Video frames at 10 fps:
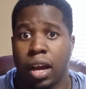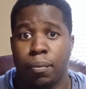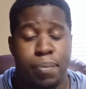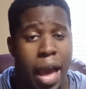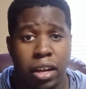
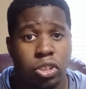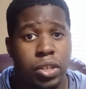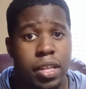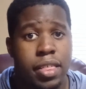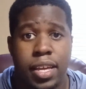
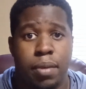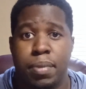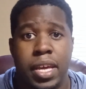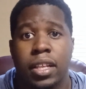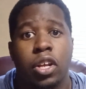boundaries can
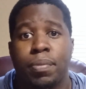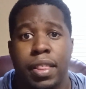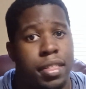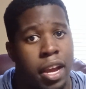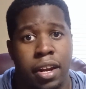be a little bit
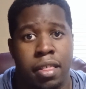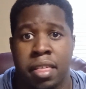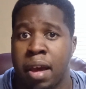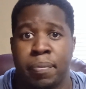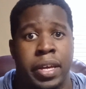scary to
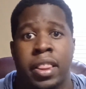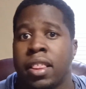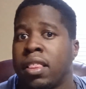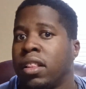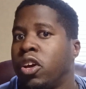set because
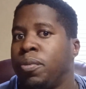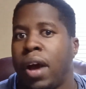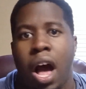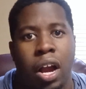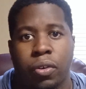it's a little bit
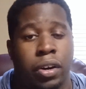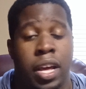awkward.